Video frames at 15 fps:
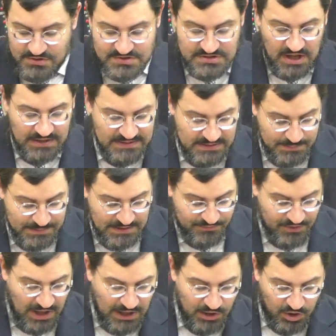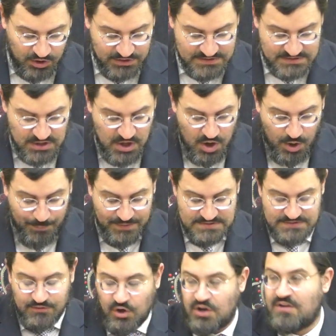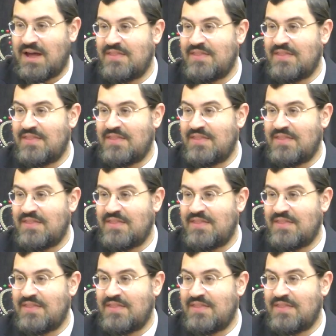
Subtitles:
to start a little bit of the halachas of Basar B'Chalav.